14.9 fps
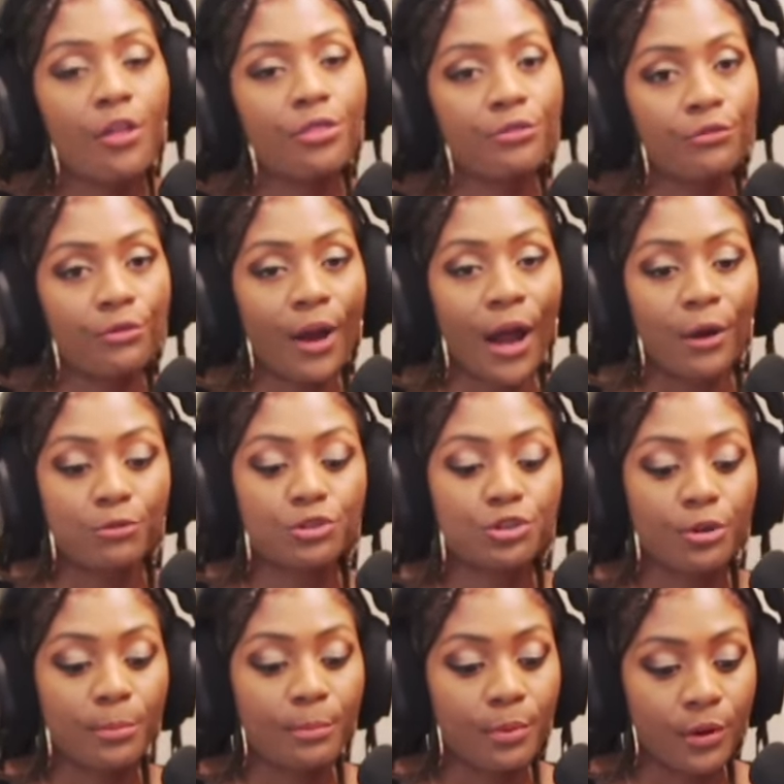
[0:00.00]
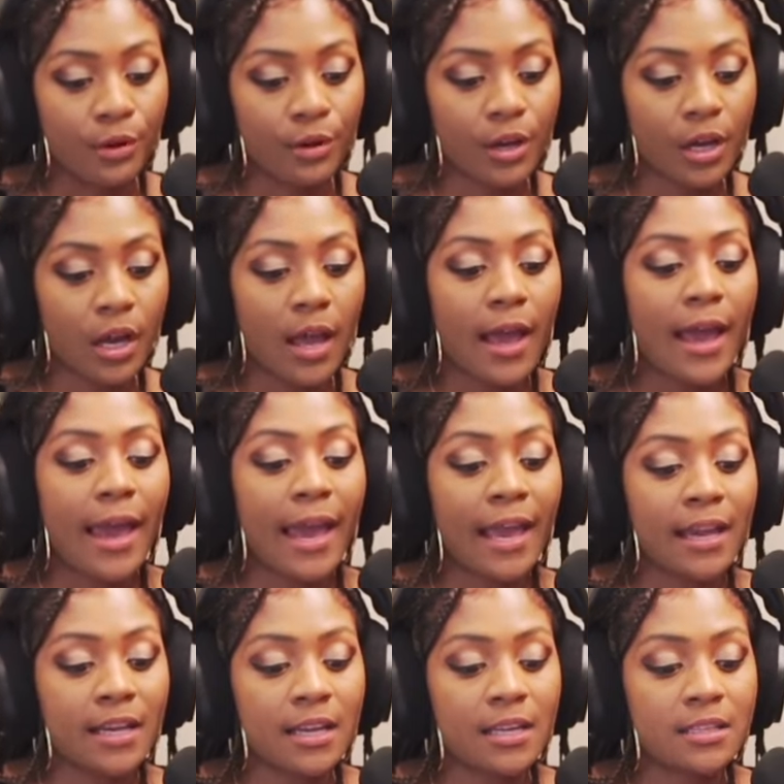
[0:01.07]
throughout your book.
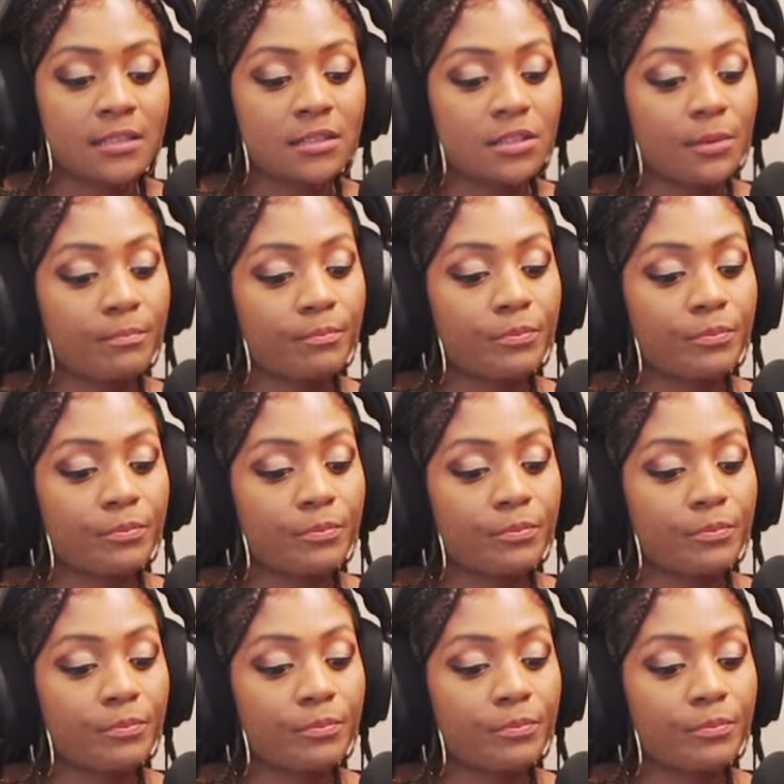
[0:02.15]
And